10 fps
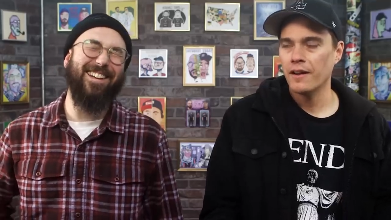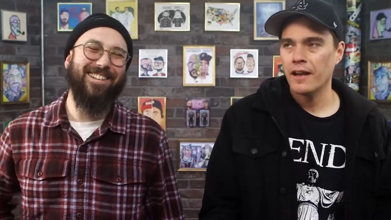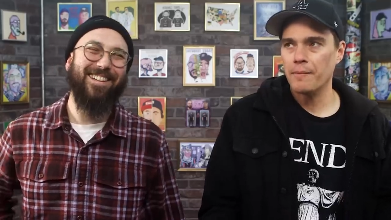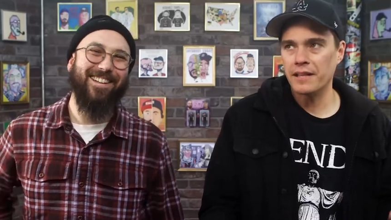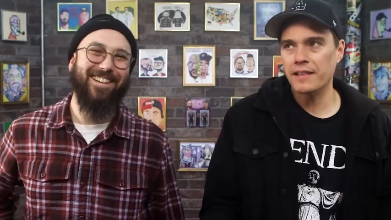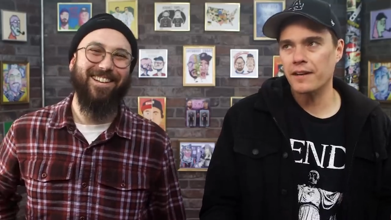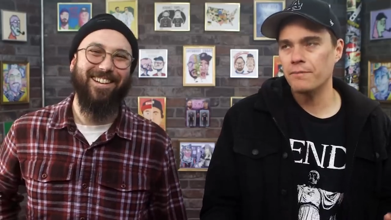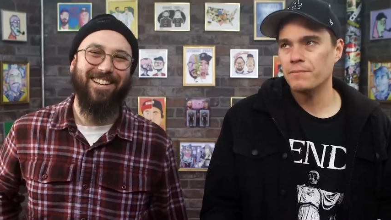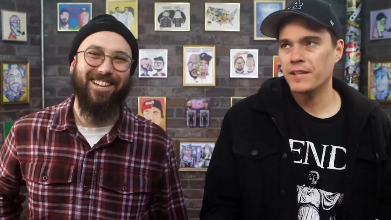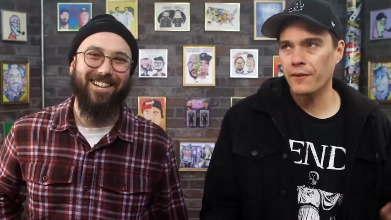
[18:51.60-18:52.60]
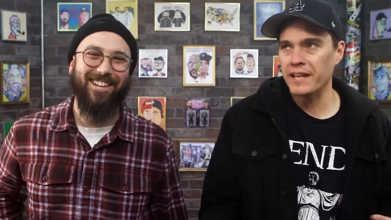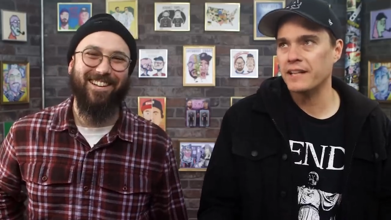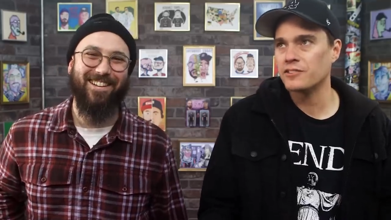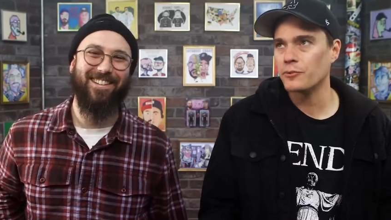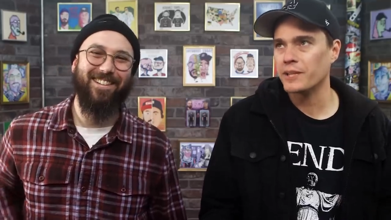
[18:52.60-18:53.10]
Speaker 1: I mean, there there
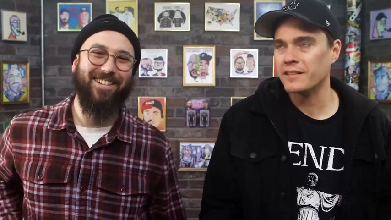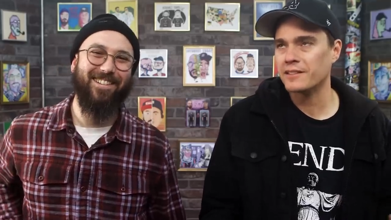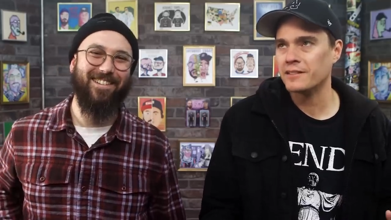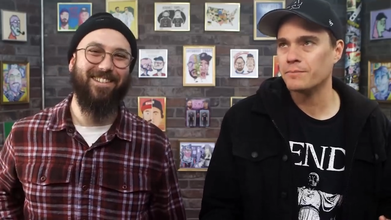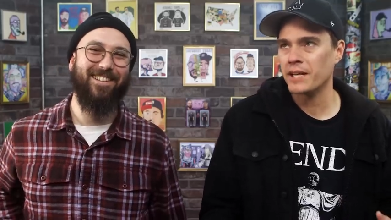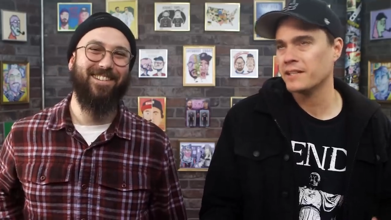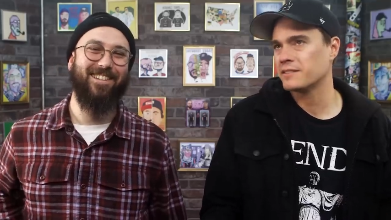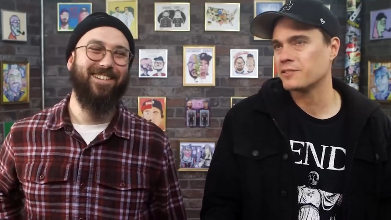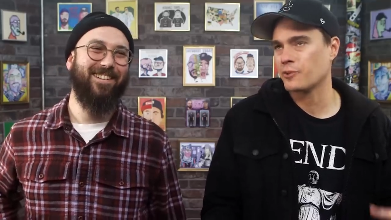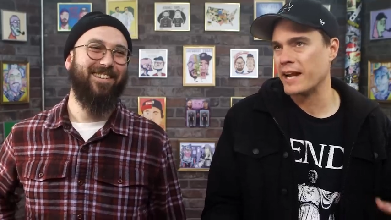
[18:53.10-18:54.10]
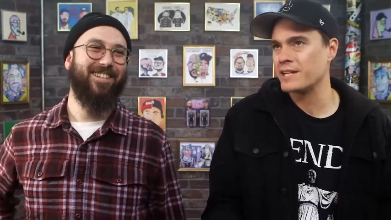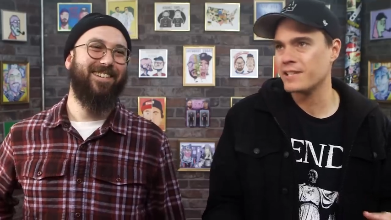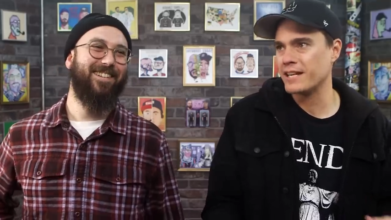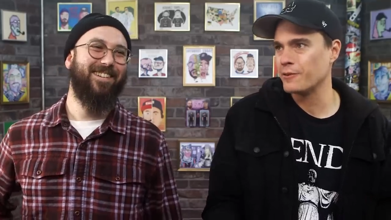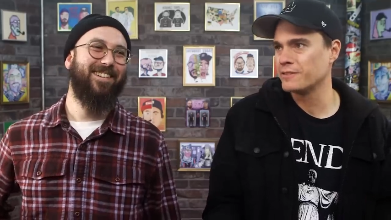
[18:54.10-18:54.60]
is a reason, but it's strange
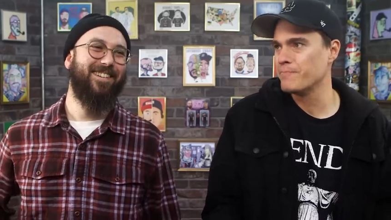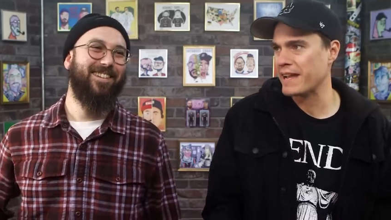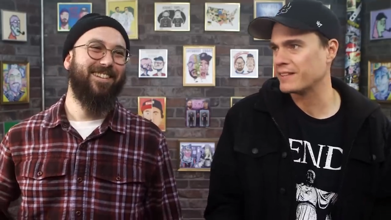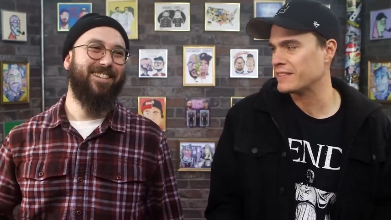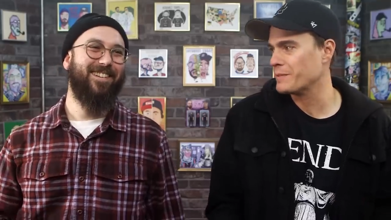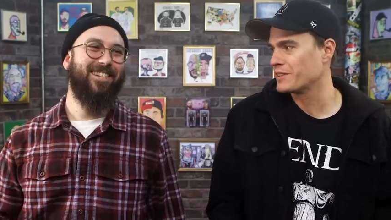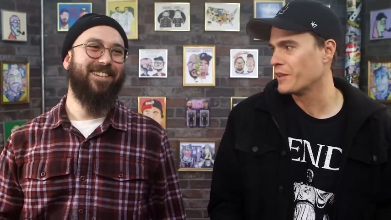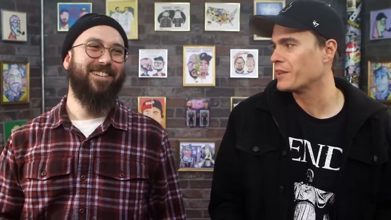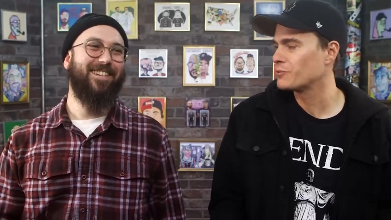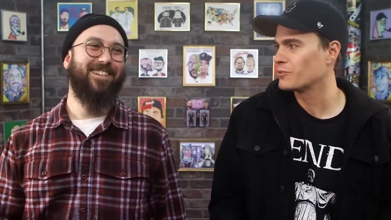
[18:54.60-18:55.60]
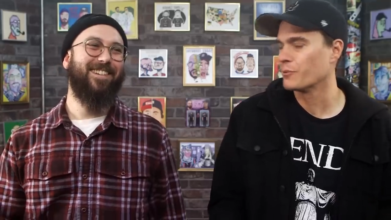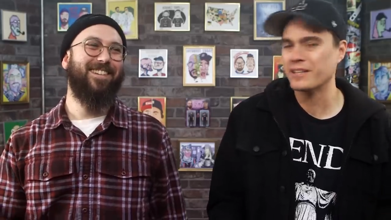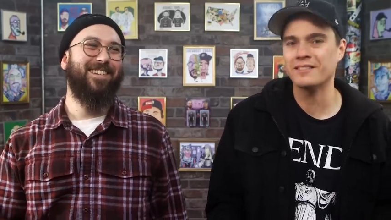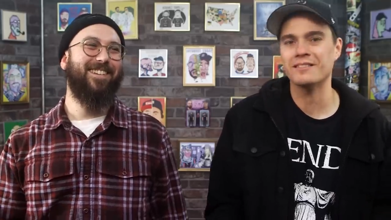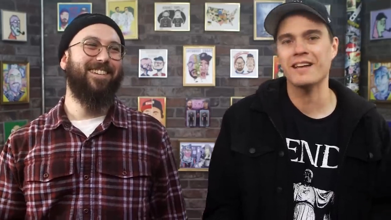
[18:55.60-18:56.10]
that he would make it seem as though this was a
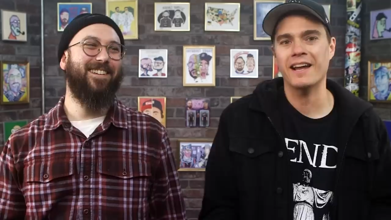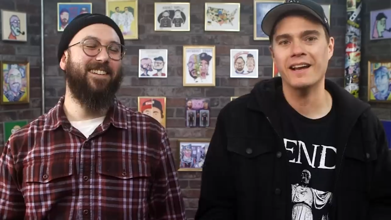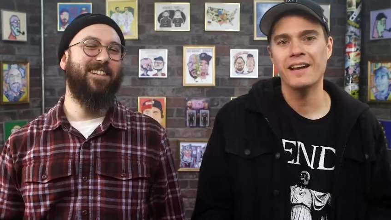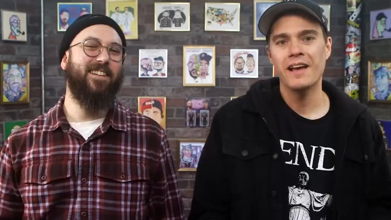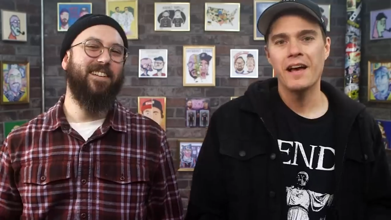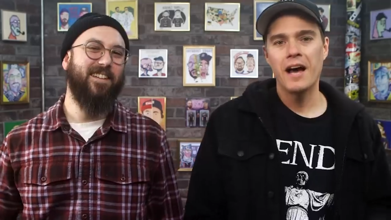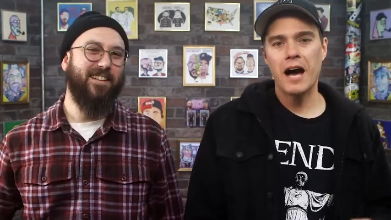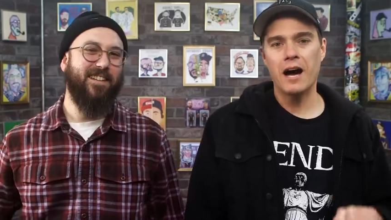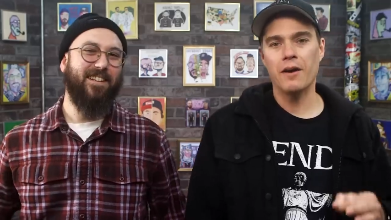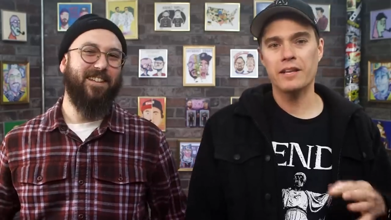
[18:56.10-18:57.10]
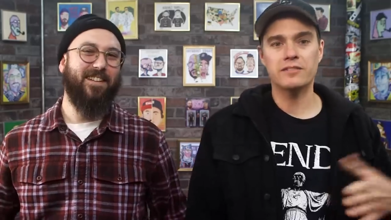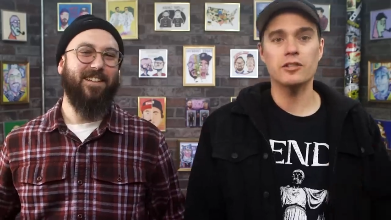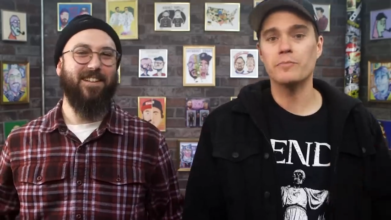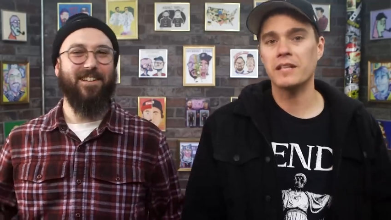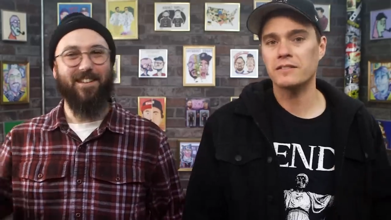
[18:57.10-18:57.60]
recent sighting. Uh, we
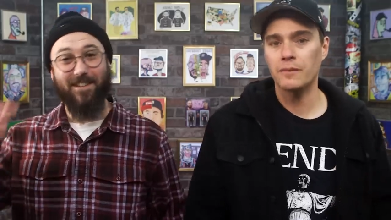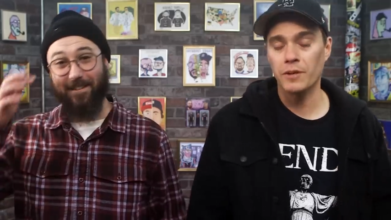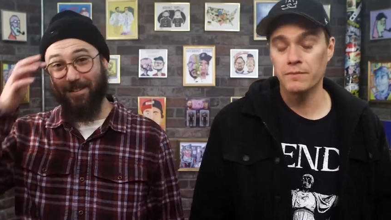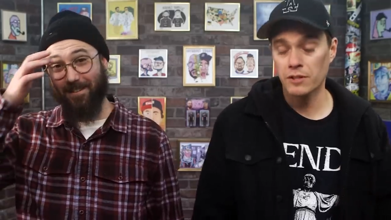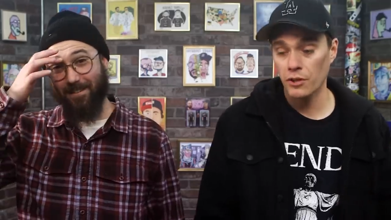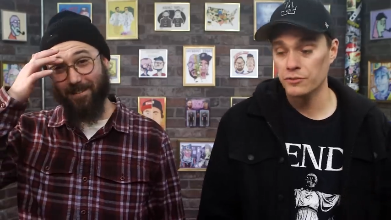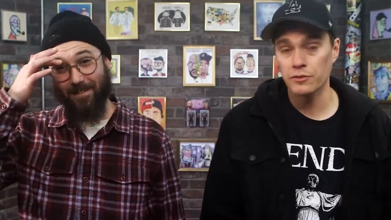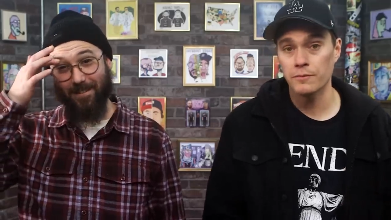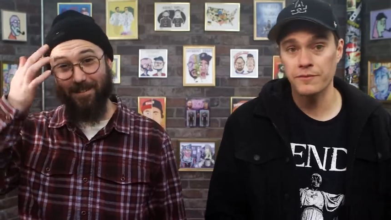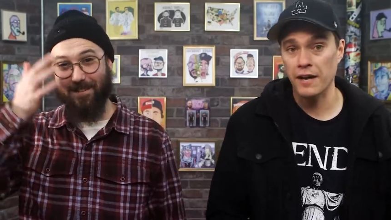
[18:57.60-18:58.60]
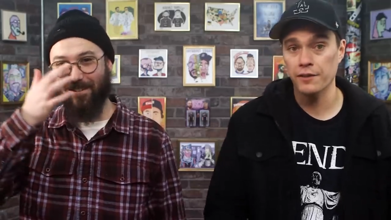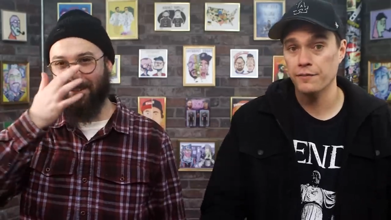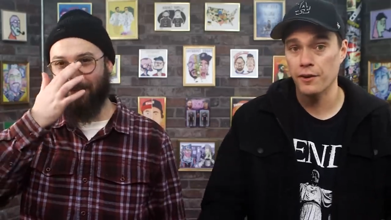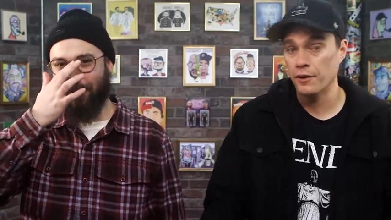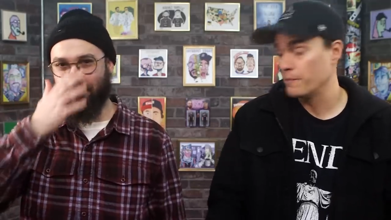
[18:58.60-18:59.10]
assume that someone close to him found the
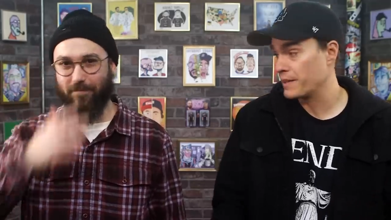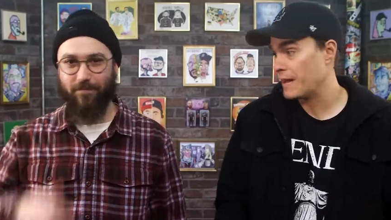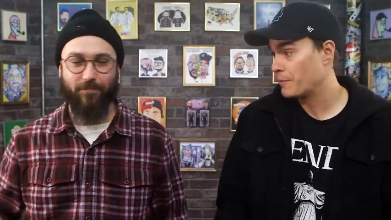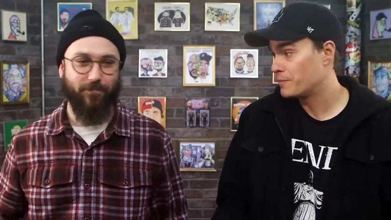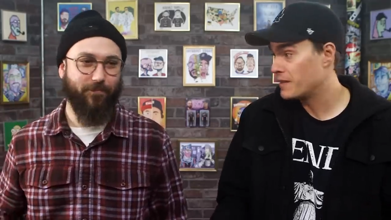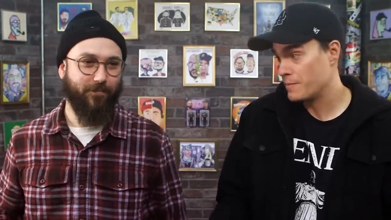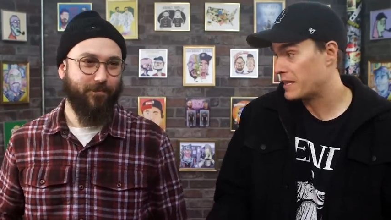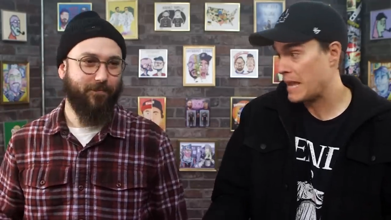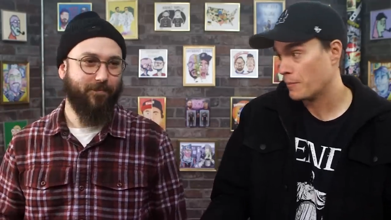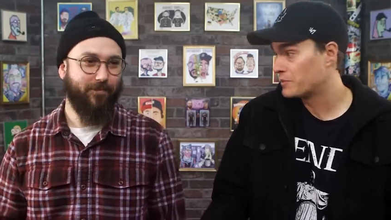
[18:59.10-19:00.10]
photo and became he became